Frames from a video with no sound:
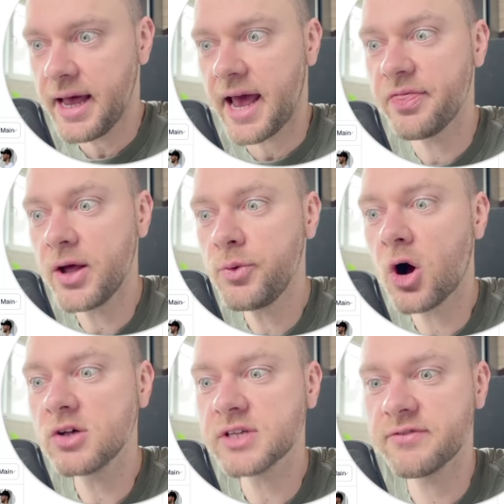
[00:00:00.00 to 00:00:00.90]
And then we
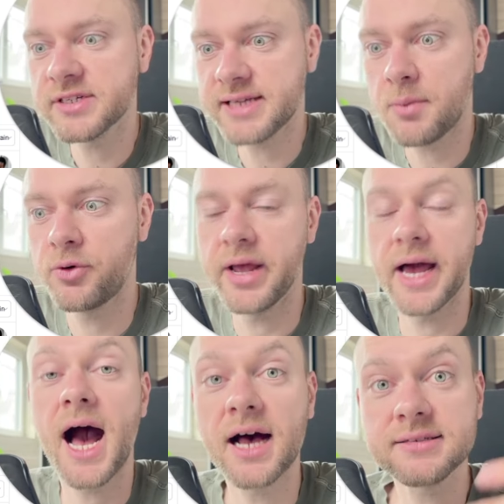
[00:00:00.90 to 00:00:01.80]
also have a summary. I
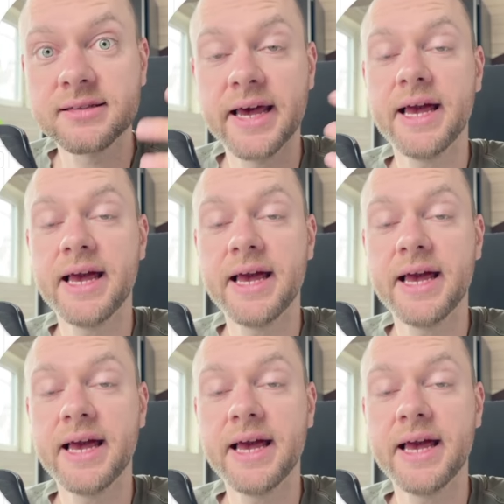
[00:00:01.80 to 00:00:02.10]
asked the